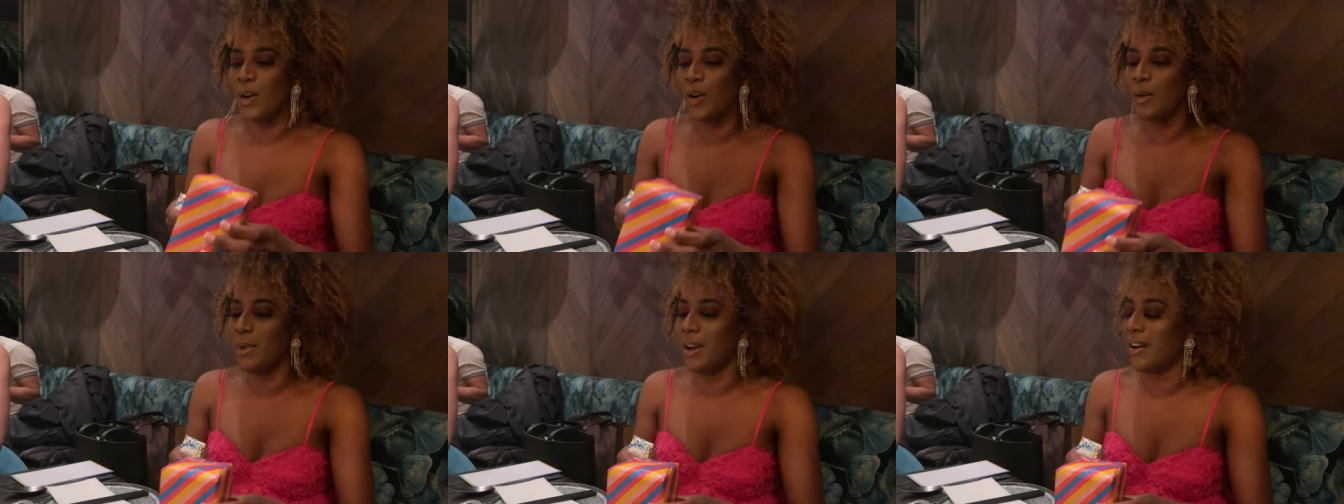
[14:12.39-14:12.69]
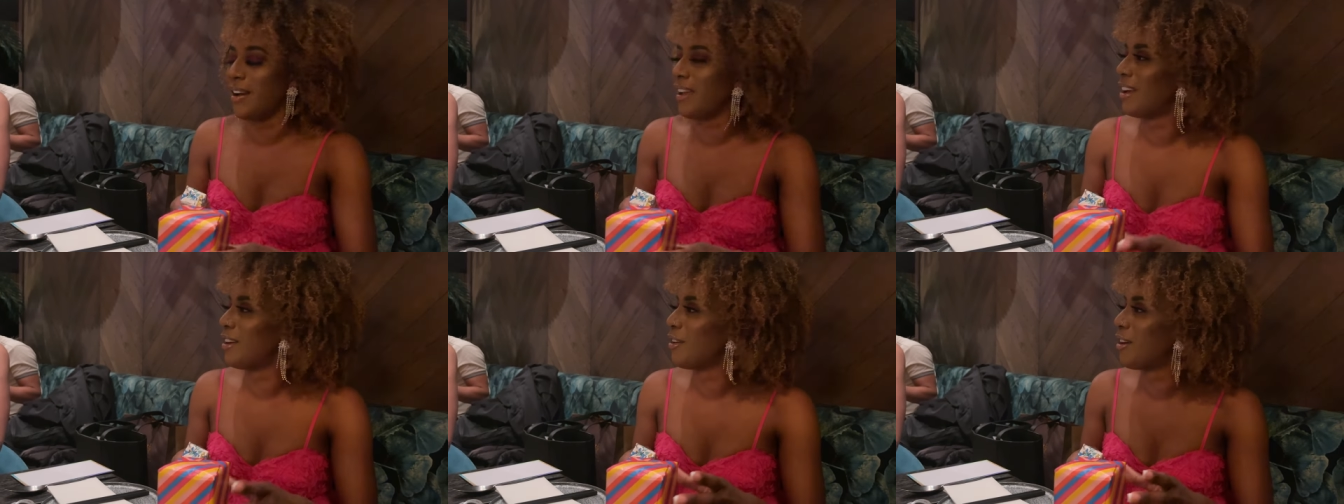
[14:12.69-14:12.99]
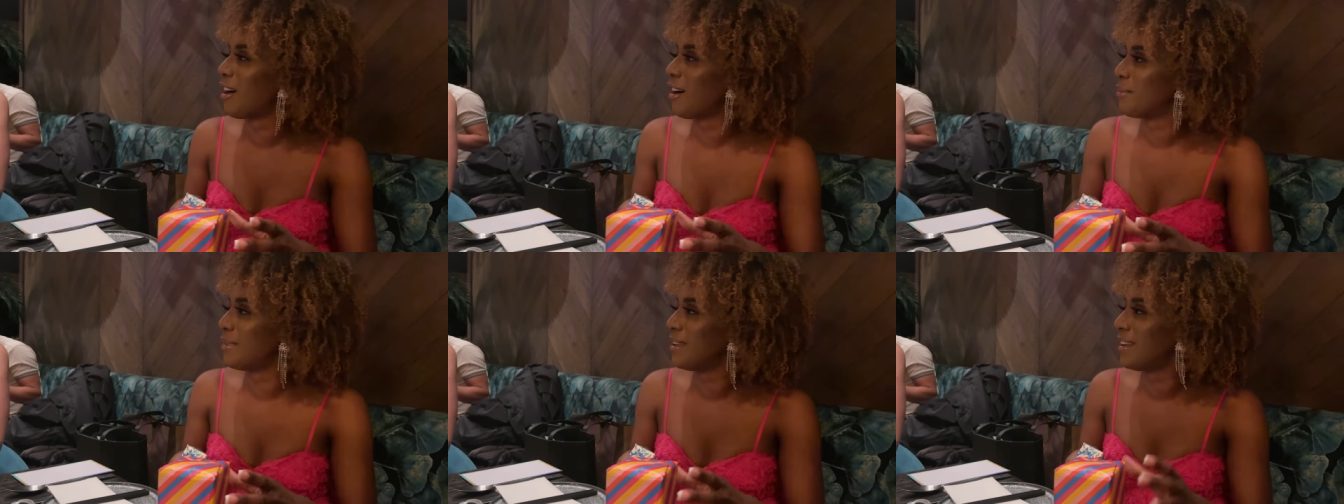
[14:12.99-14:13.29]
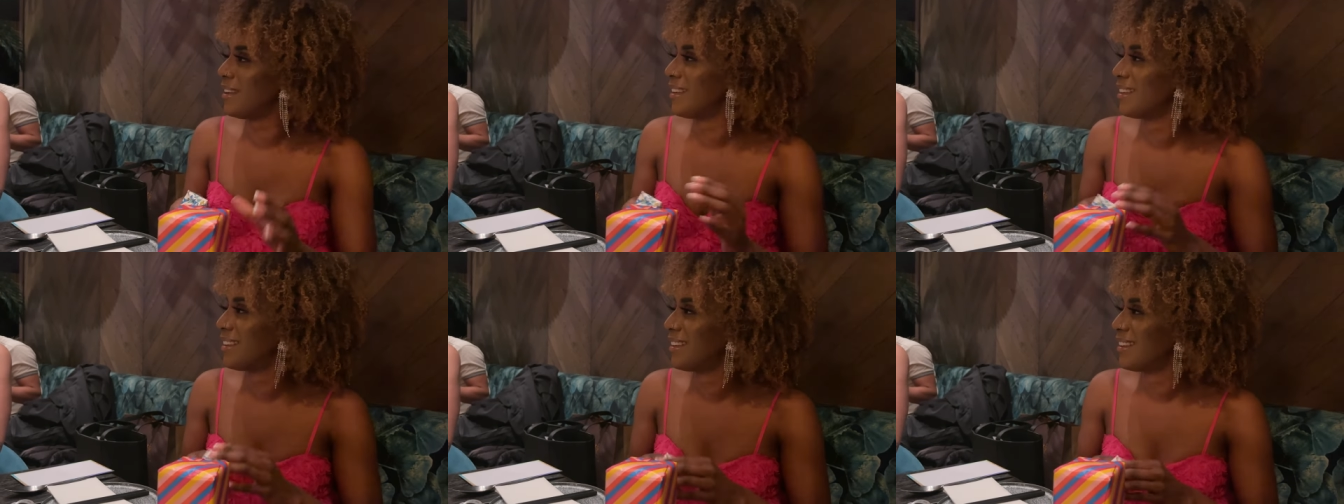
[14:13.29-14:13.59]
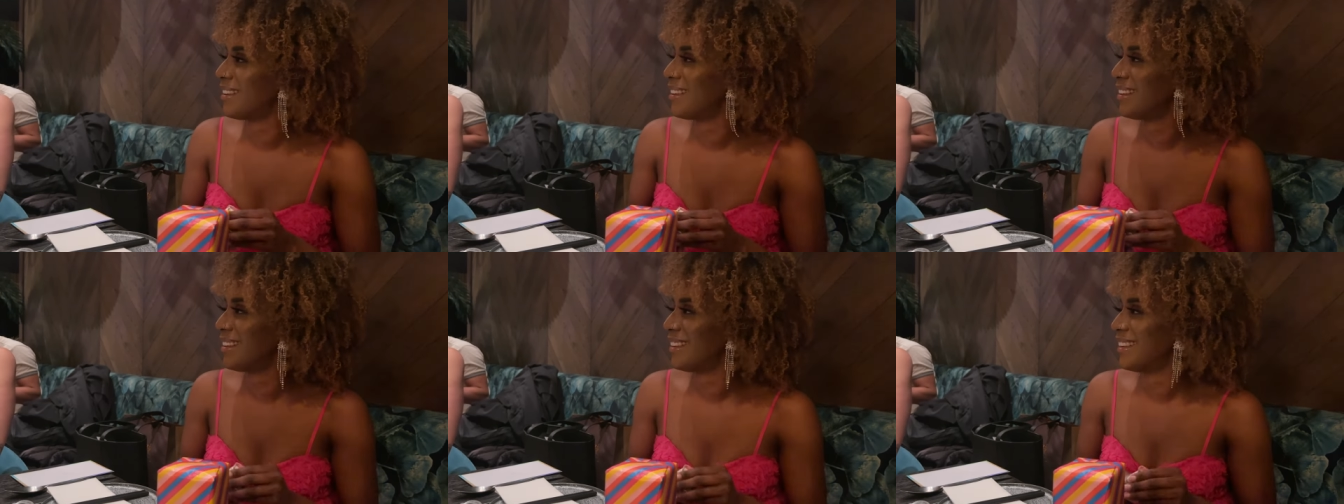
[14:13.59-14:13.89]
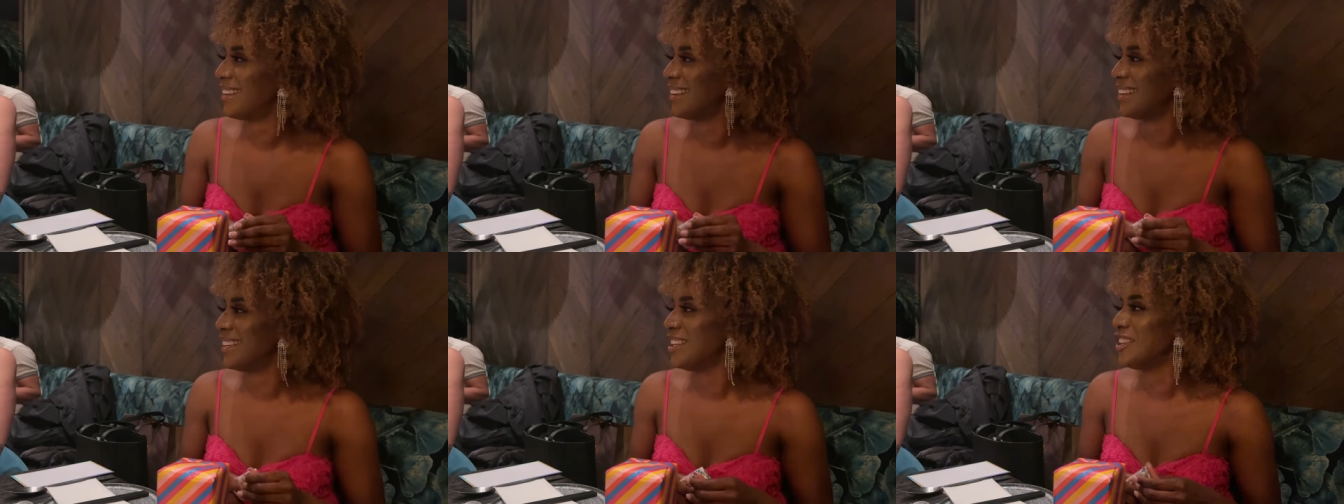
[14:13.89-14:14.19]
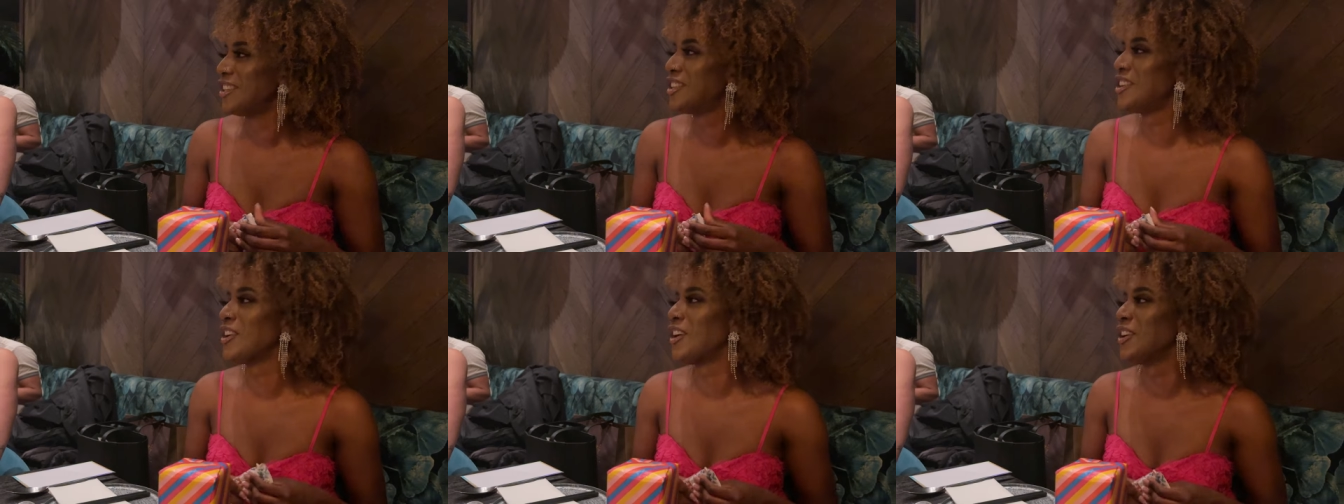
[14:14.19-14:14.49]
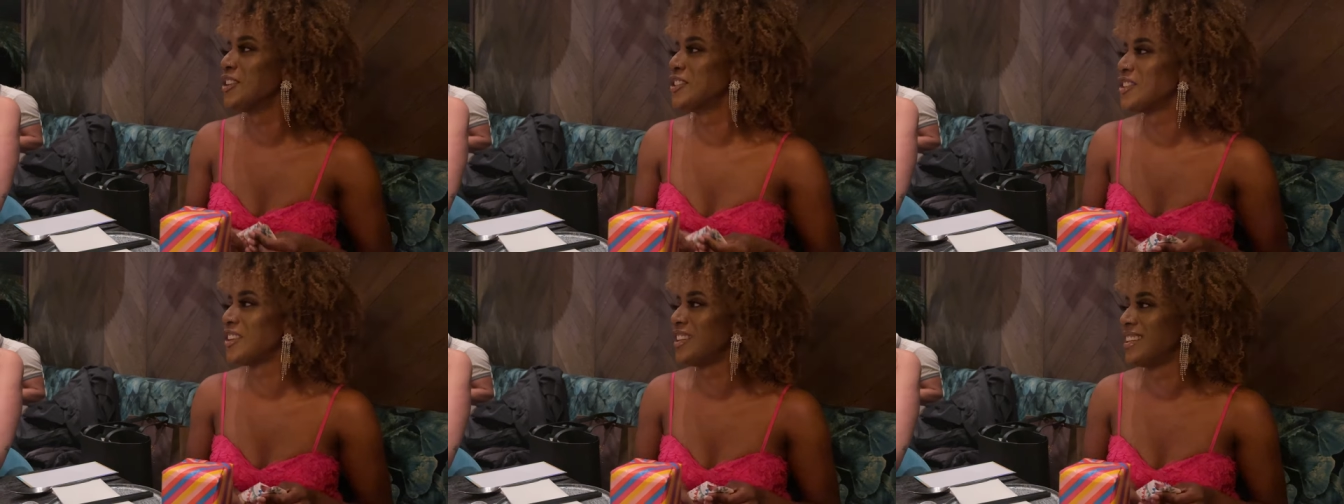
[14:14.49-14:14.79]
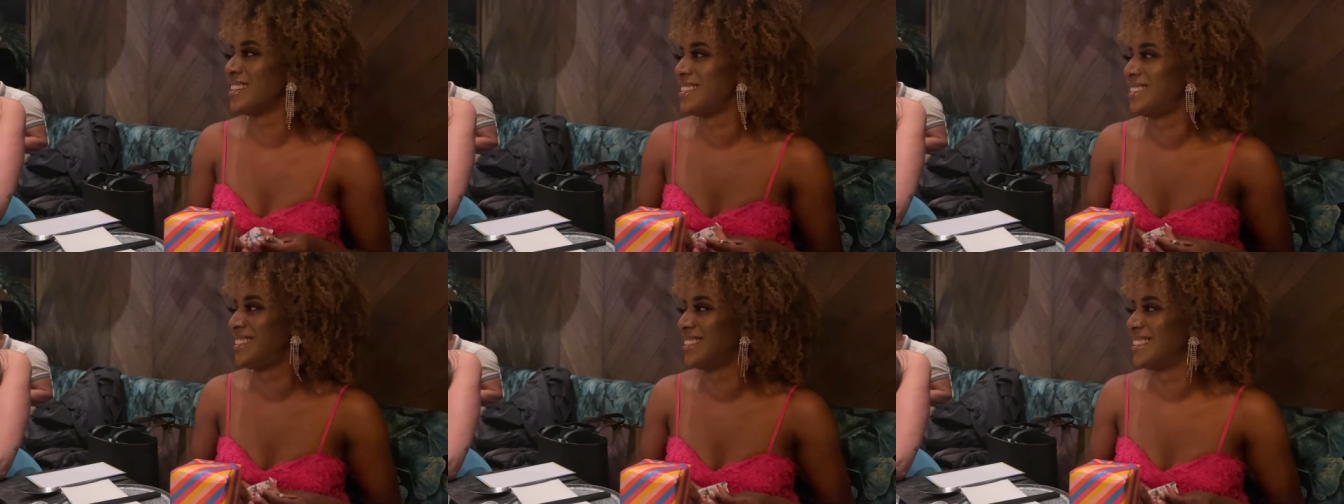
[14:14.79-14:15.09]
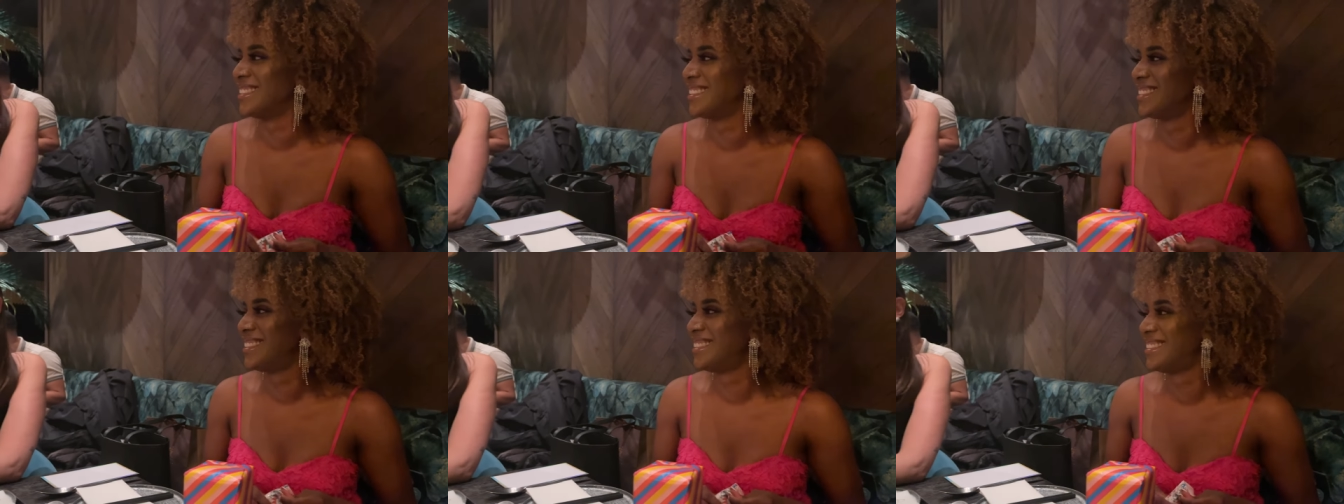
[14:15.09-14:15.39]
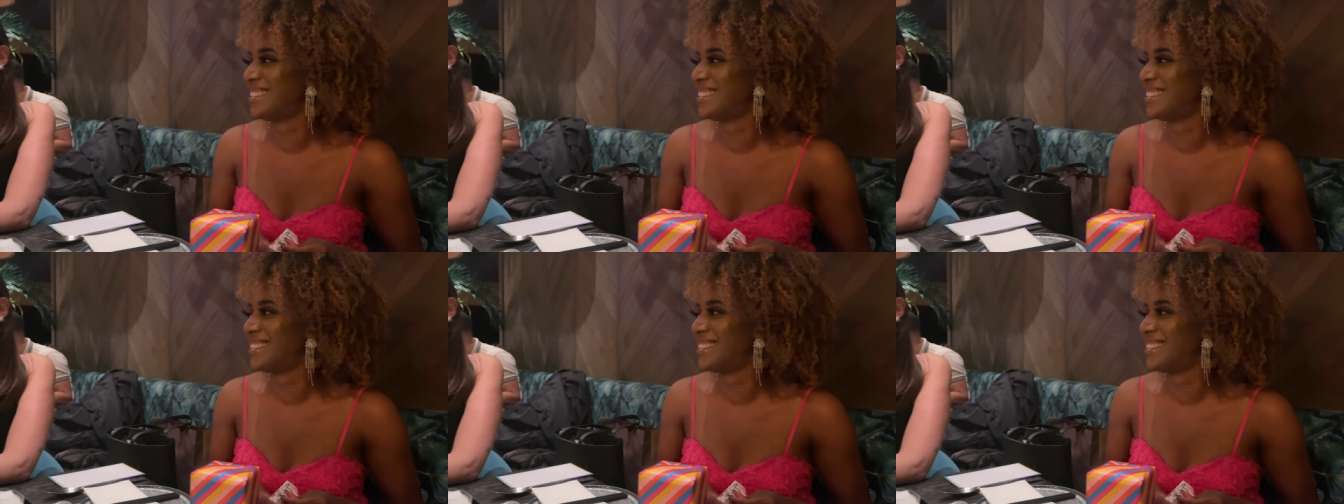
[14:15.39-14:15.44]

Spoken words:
what Marianne got me. She also listens.